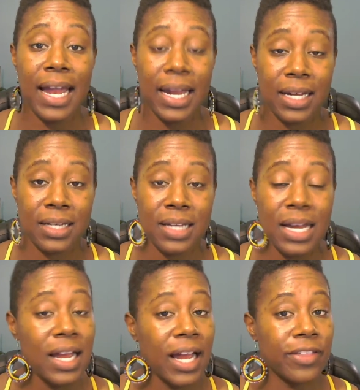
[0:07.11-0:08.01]
And
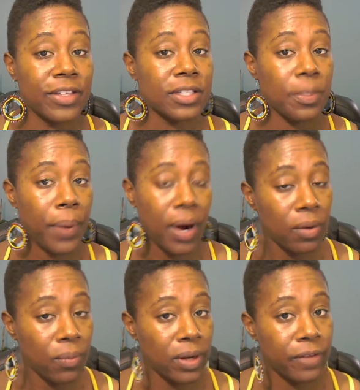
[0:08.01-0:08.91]
in this
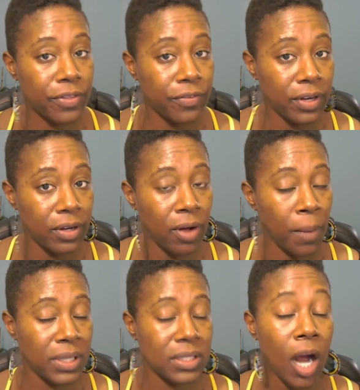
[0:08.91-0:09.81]
part one of the video, I'm
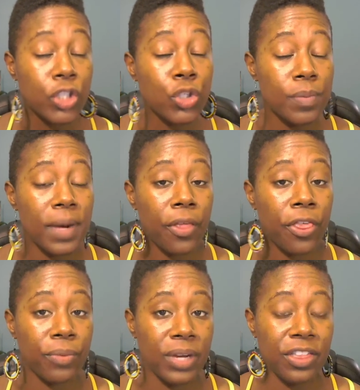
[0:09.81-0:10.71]
going to talk to you about
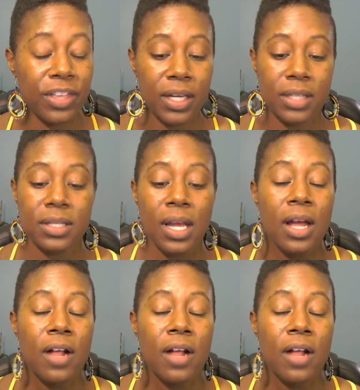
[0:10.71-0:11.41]
three things.